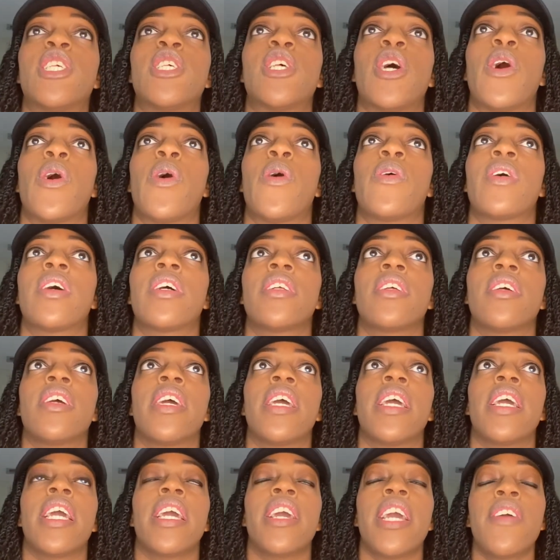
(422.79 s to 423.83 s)
So
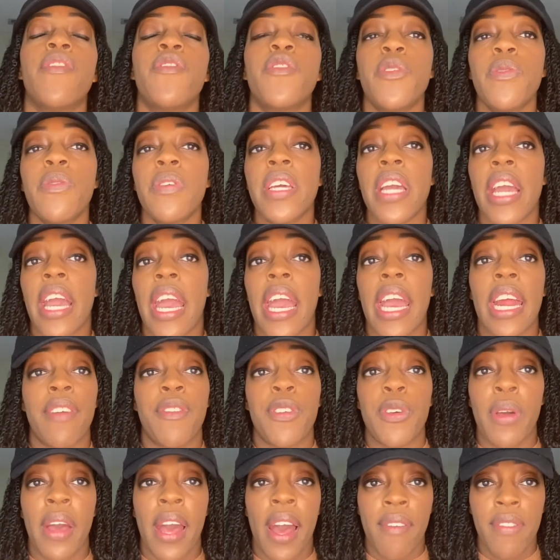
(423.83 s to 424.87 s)
if you can, if
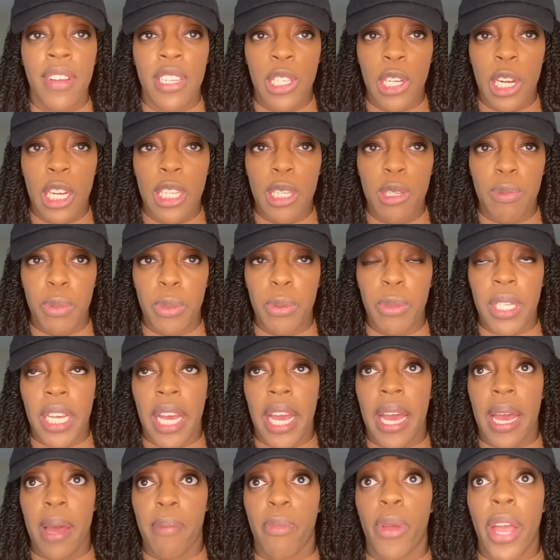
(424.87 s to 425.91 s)
you haven't started the boot
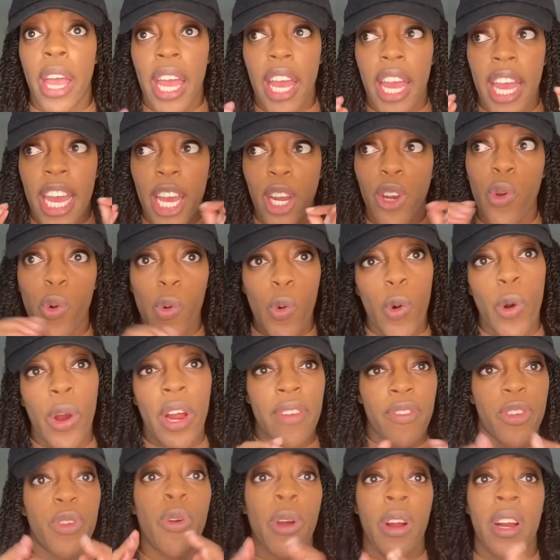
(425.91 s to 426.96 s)
camp, and or
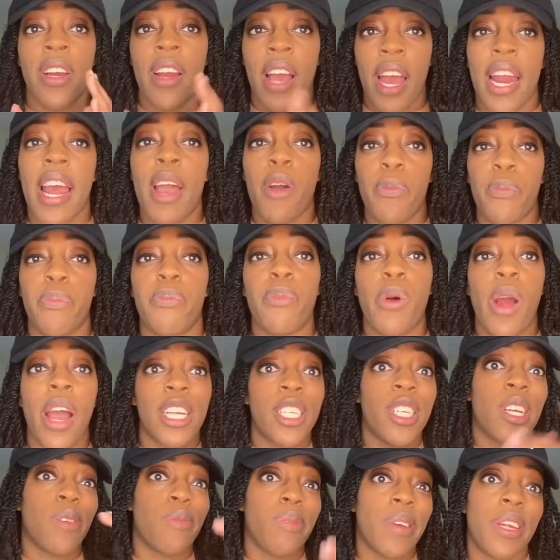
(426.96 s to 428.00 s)
if you are not at
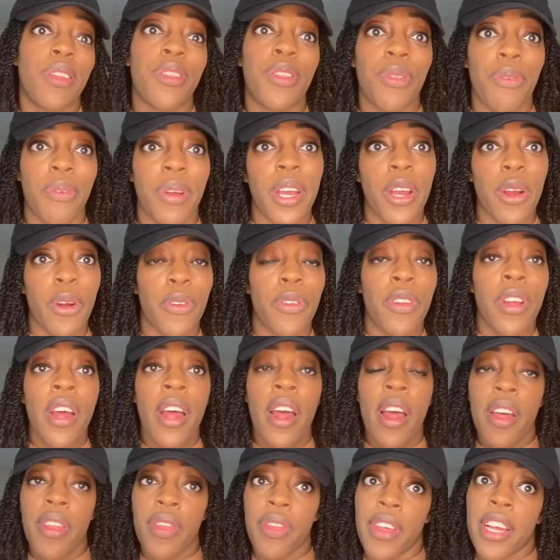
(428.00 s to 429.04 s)
Project Week three or
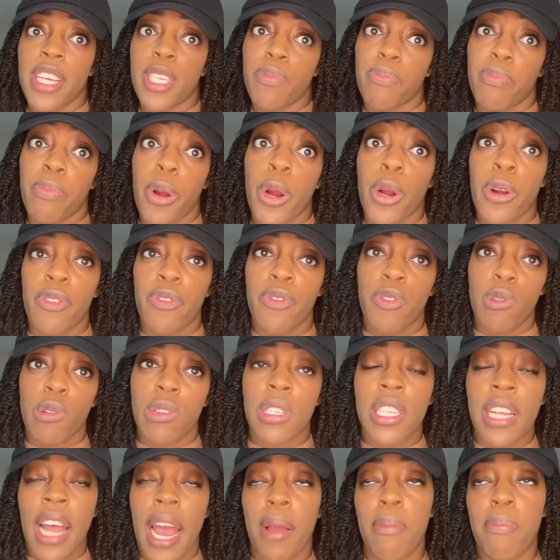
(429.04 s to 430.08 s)
this MERN, full
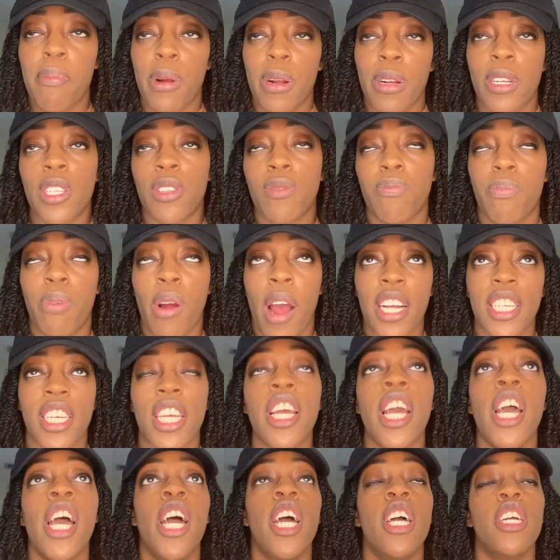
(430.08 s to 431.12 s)
stack MERN
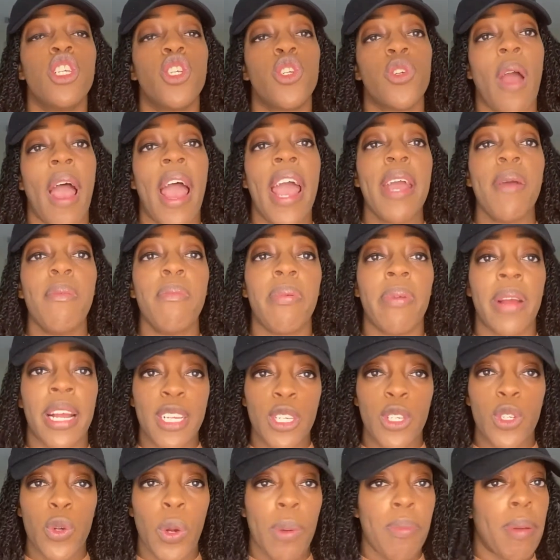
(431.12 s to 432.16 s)
project, try and
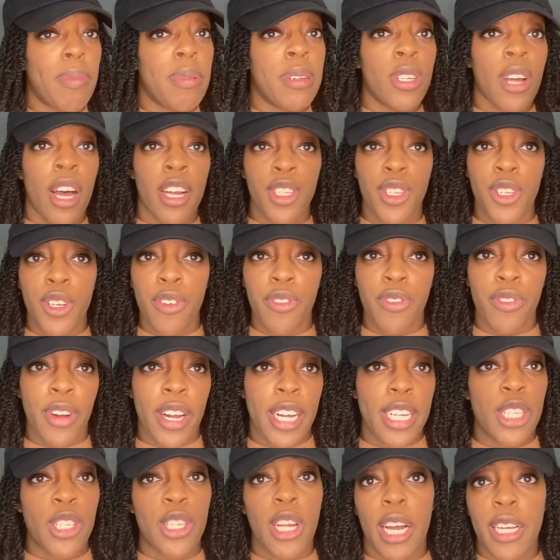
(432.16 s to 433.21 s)
brainstorm, maybe talk to your
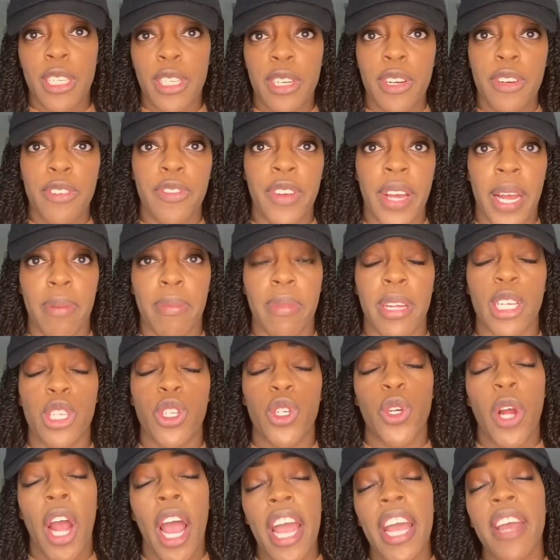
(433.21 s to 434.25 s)
friends, talk to your family,
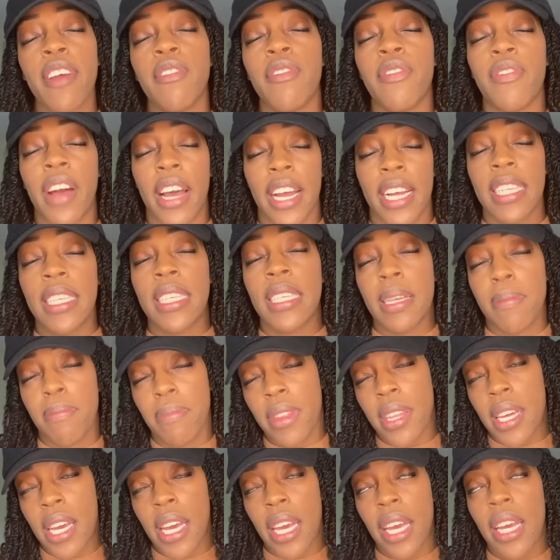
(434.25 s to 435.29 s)
try and find
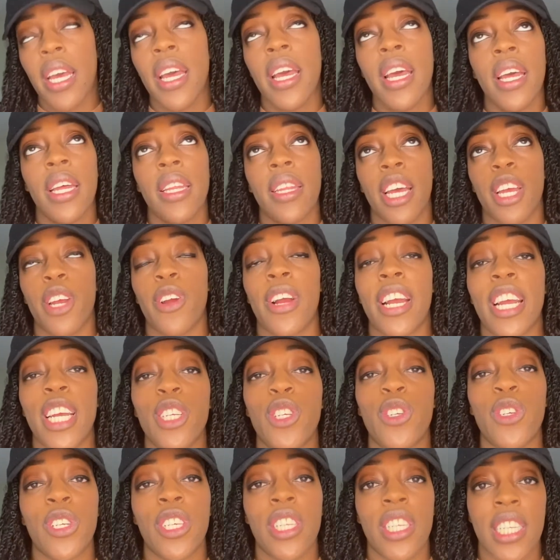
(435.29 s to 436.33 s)
something that you're
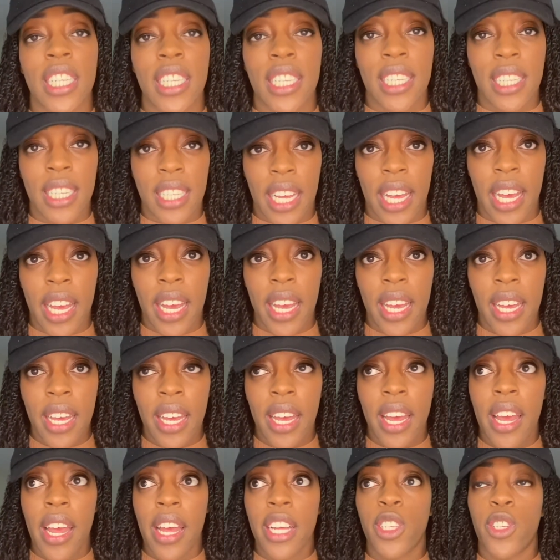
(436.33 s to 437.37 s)
interested in seeing
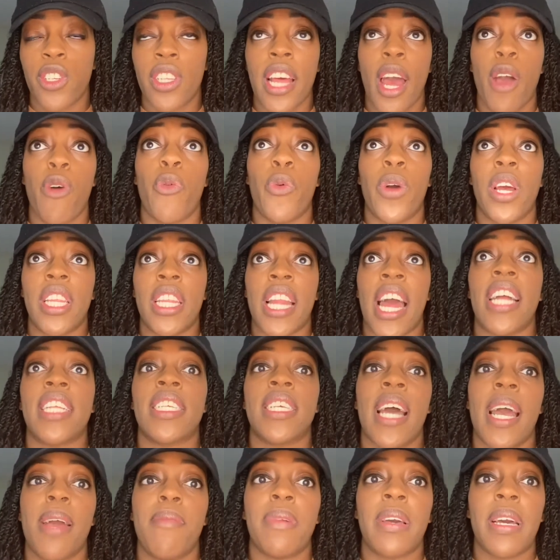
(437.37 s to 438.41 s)
so that when that
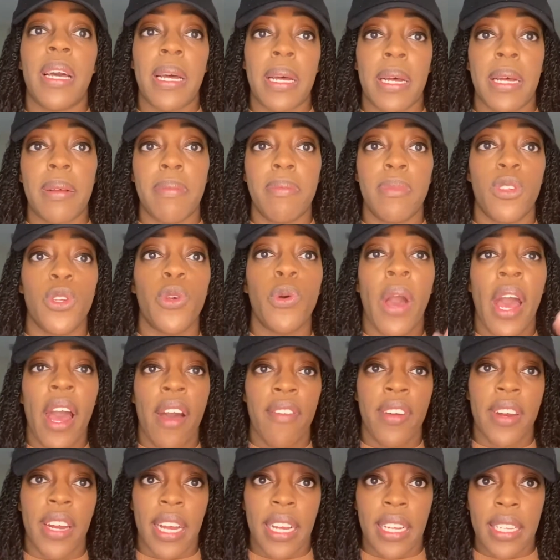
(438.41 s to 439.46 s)
time comes, you have
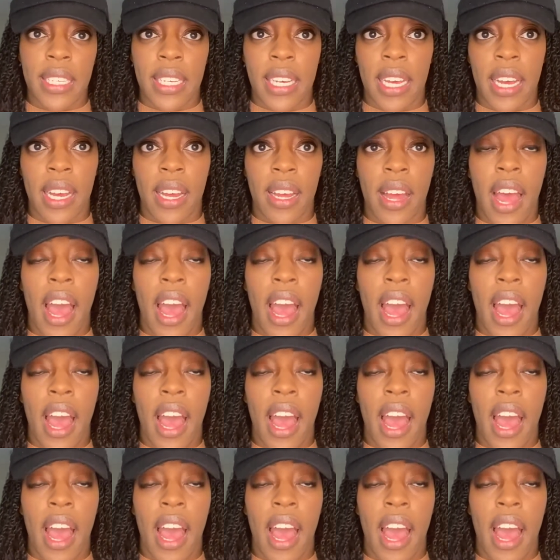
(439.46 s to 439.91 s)
an idea.